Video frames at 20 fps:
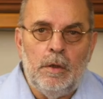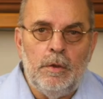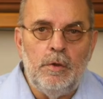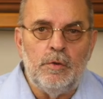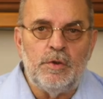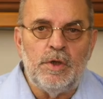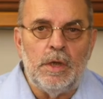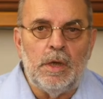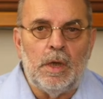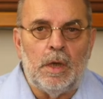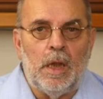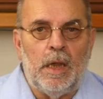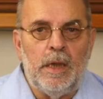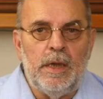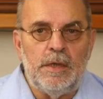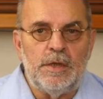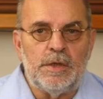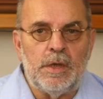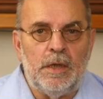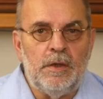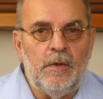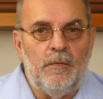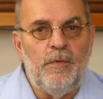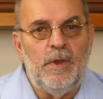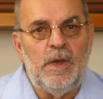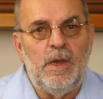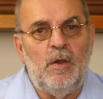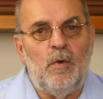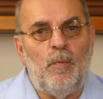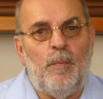Using clients like the
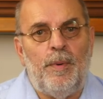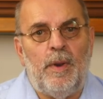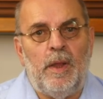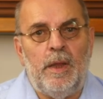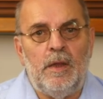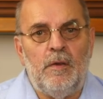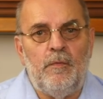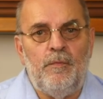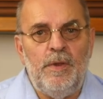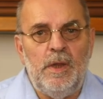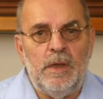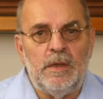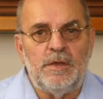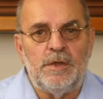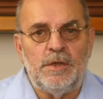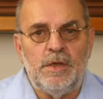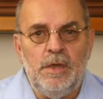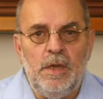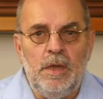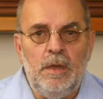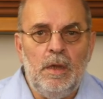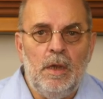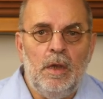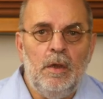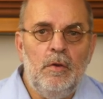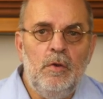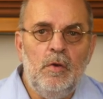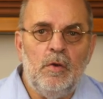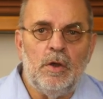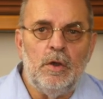Video Player VLC,
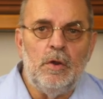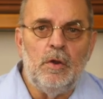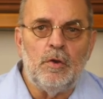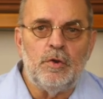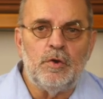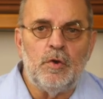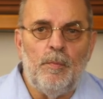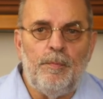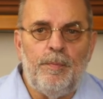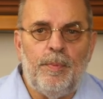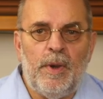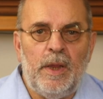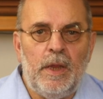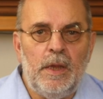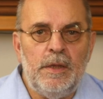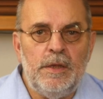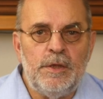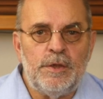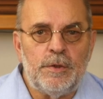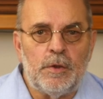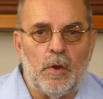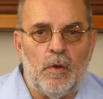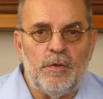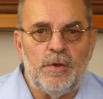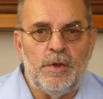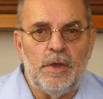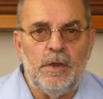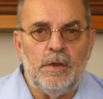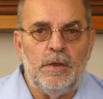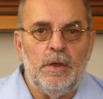you can also play this
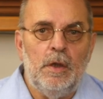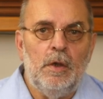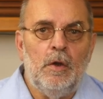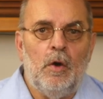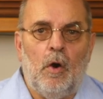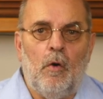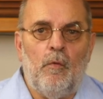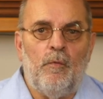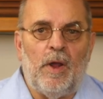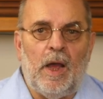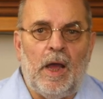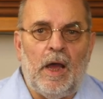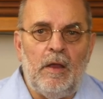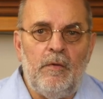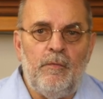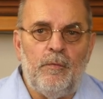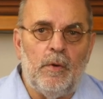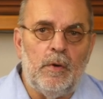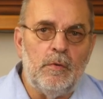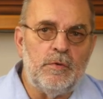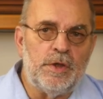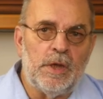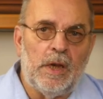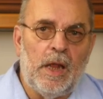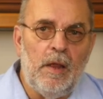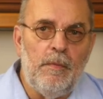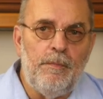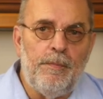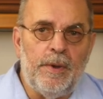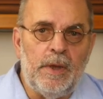content over iPhones and
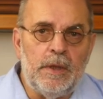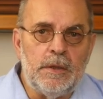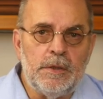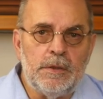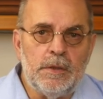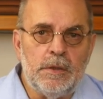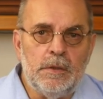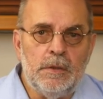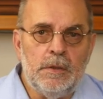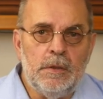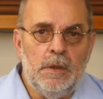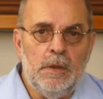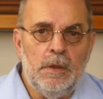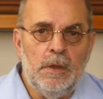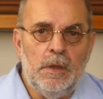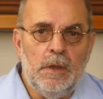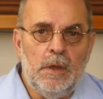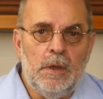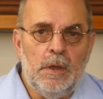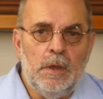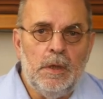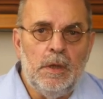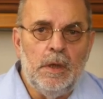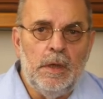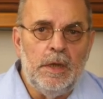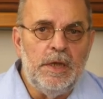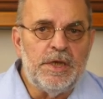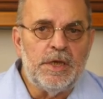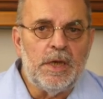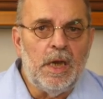iPads.
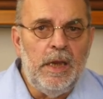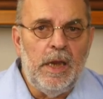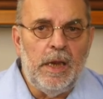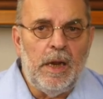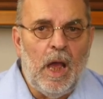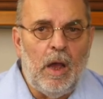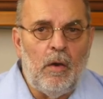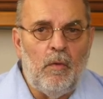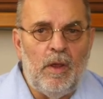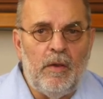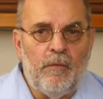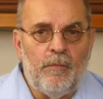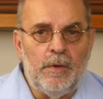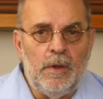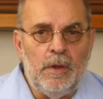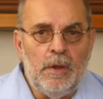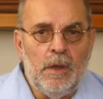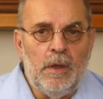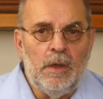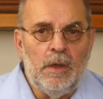It is clear, however,